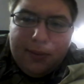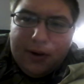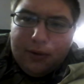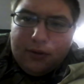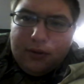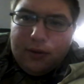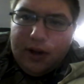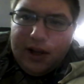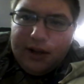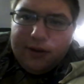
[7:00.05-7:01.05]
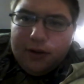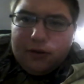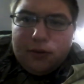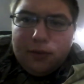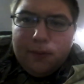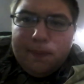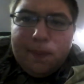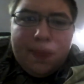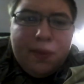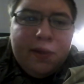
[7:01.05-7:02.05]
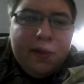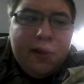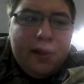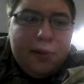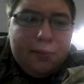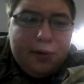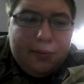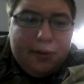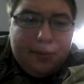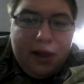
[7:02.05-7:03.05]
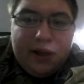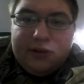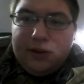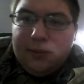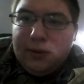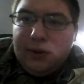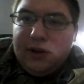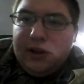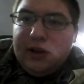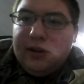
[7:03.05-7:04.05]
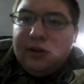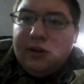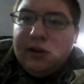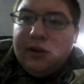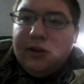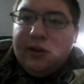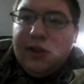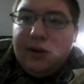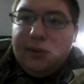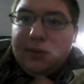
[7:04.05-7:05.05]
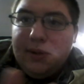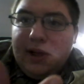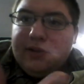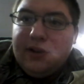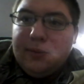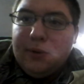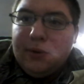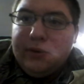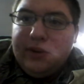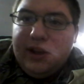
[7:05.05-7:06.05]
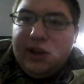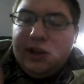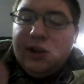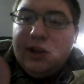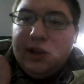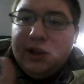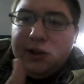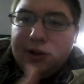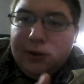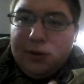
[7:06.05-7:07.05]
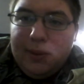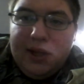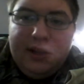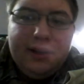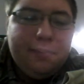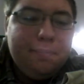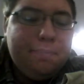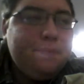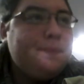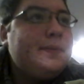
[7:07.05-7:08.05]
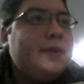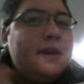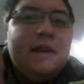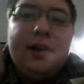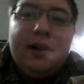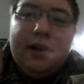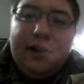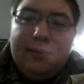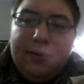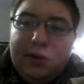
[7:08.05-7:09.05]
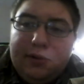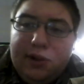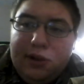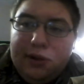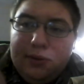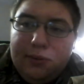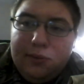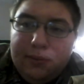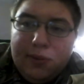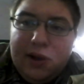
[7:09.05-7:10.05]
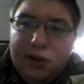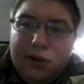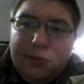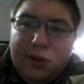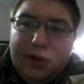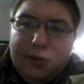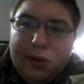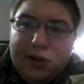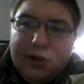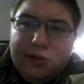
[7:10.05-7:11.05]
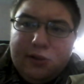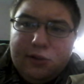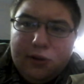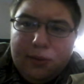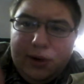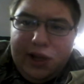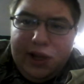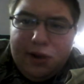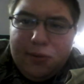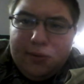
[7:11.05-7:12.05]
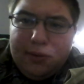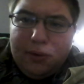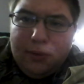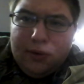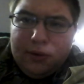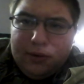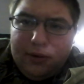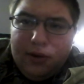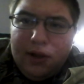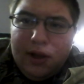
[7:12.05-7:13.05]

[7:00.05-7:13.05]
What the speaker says: at my old school and this school, but to be plastic molding, and they'd be plastic molds that you would make, and we used to, me and my cousins all would hang them up on walls,